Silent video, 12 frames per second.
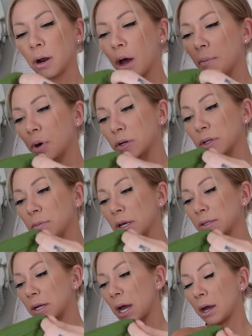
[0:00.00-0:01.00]
not personally my
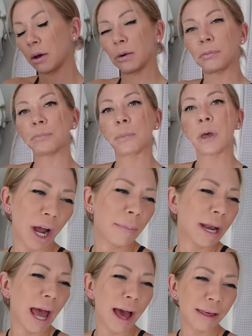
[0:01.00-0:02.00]
style.
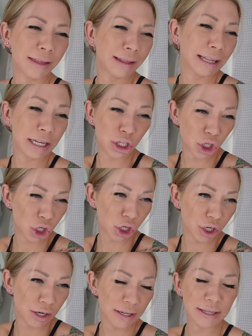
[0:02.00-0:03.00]
I'm an
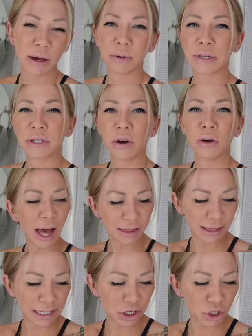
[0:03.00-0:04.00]
athleisure, is that what it's called?
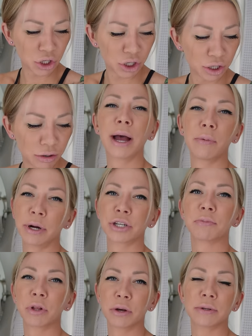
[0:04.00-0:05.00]
Athleisure? I wear
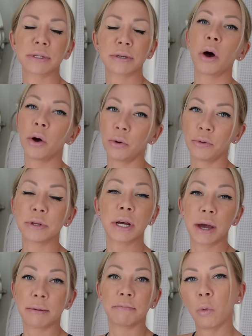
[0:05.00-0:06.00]
gym clothes all the
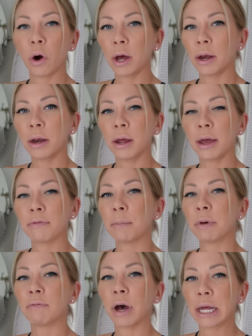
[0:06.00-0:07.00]
time. One, if
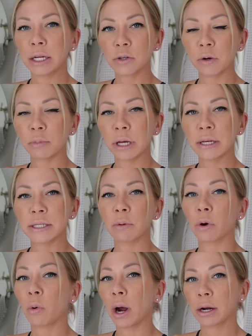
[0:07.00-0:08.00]
I'm invited to a place that
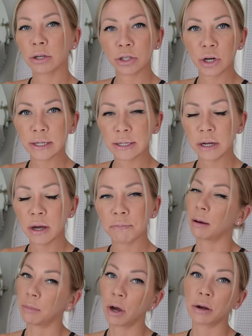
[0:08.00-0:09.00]
requires dressing up,
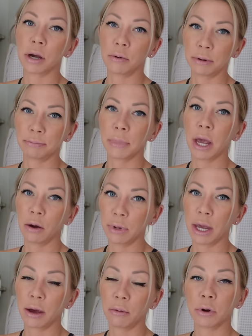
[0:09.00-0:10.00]
I'm not going, count
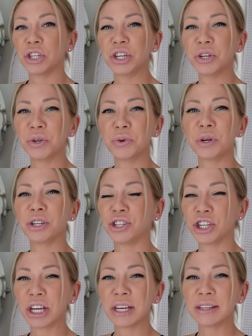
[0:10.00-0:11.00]
me out. Two,
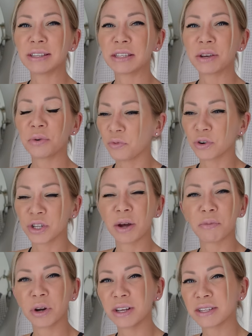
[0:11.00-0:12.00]
jeans, for
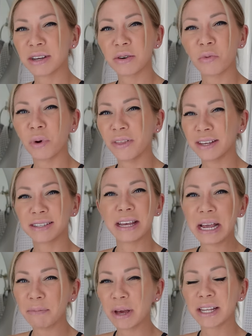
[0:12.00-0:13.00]
some reason, when the
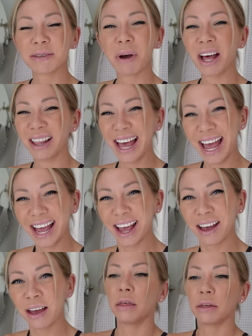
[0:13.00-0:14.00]
seam hits my
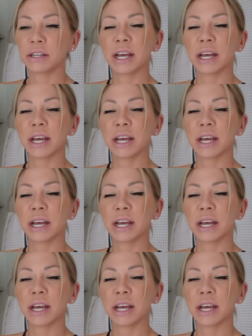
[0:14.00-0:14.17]
leg, the